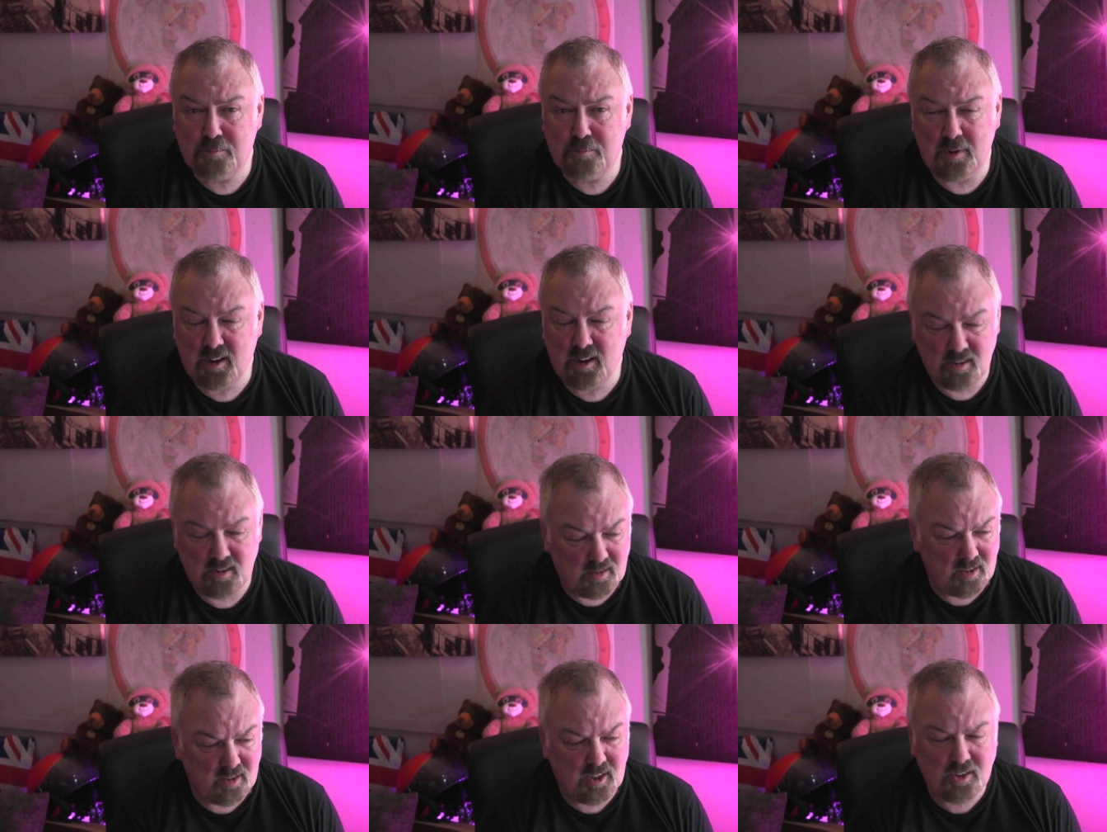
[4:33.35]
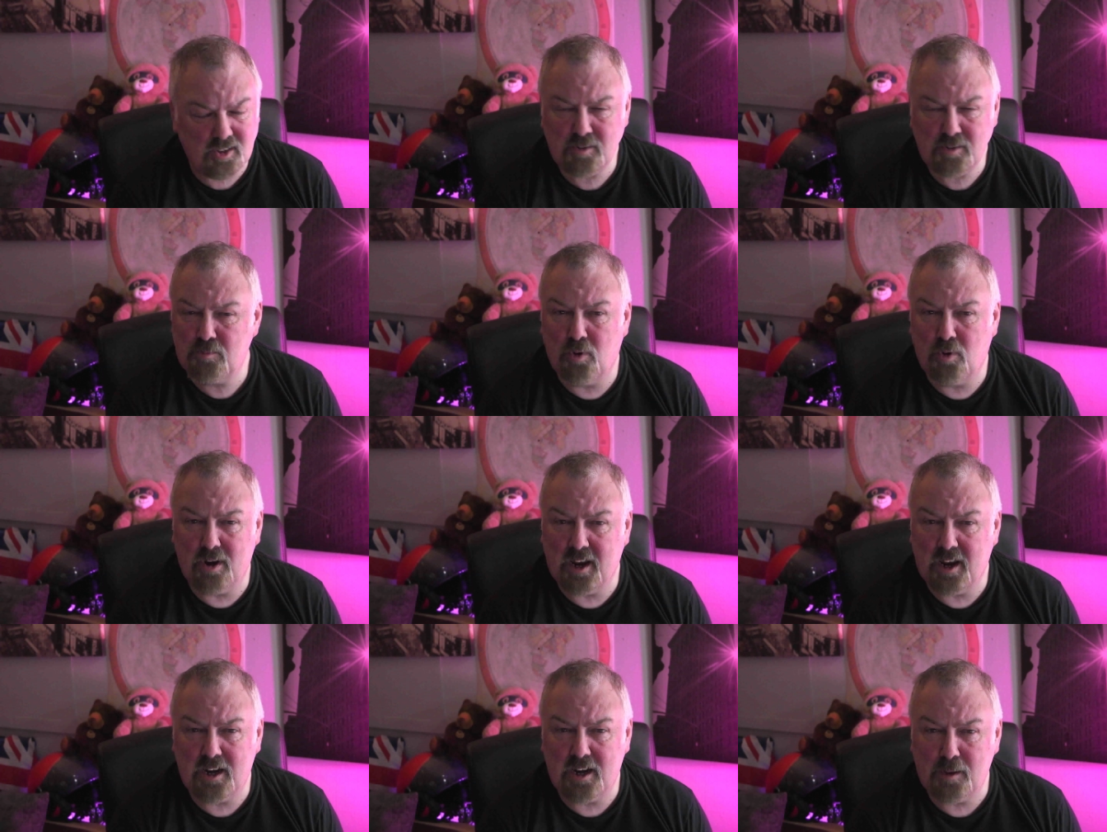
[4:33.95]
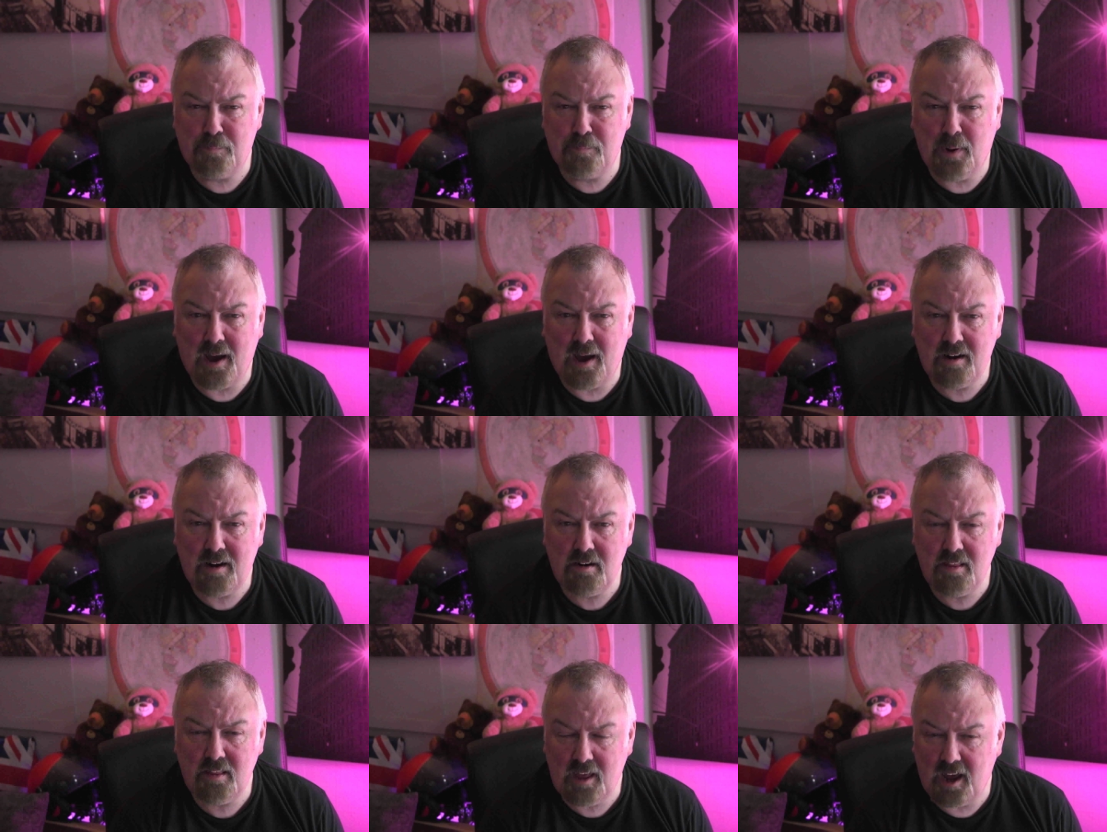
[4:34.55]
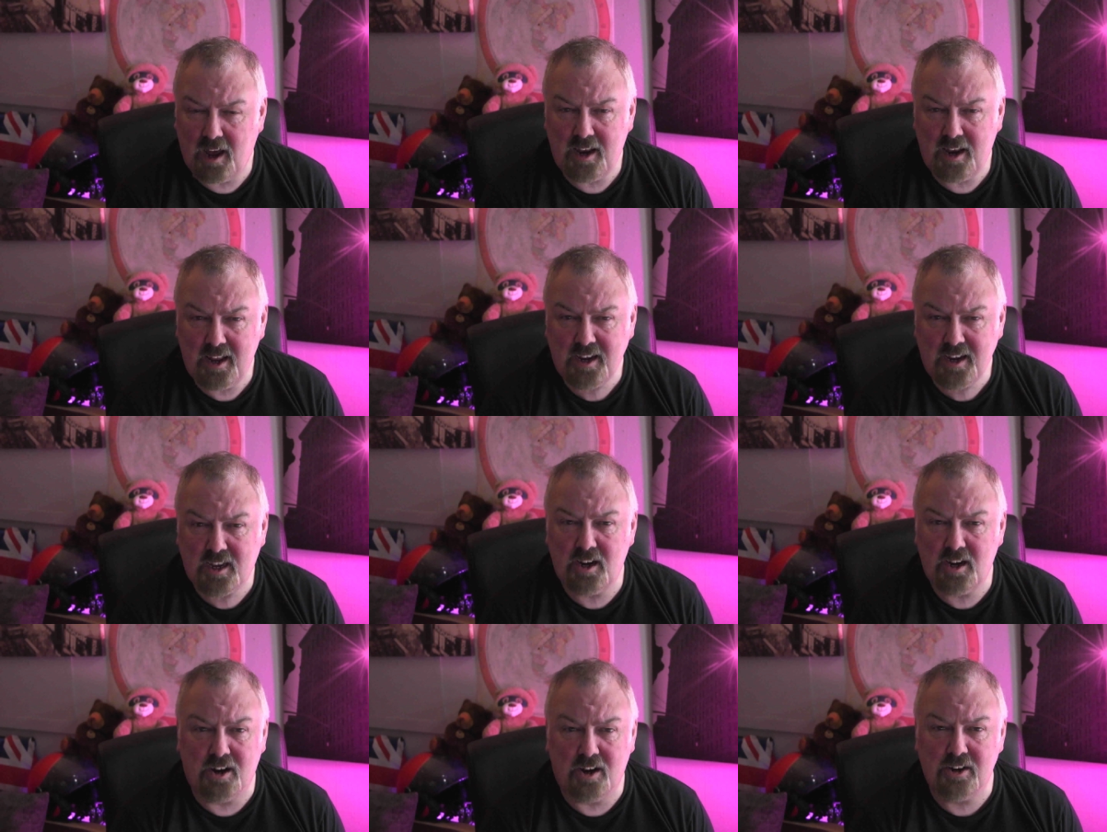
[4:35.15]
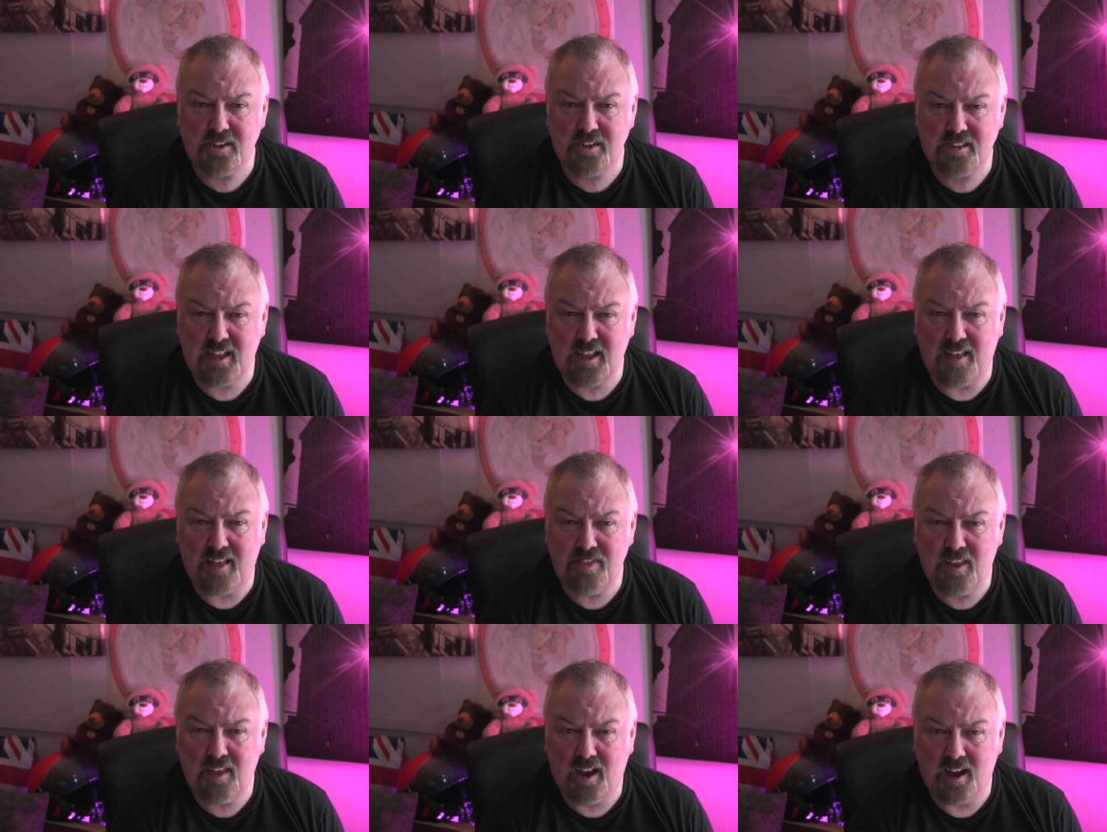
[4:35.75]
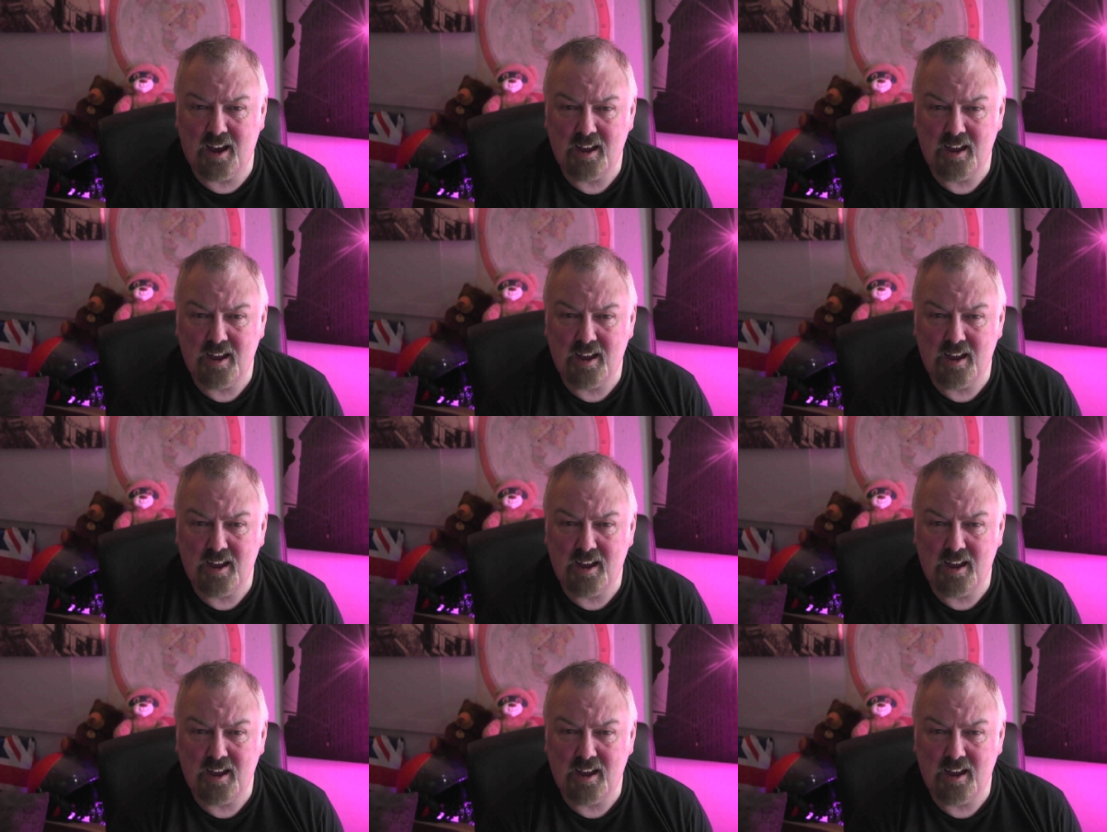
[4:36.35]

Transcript: because he doesn't want any part of that, and I can understand that.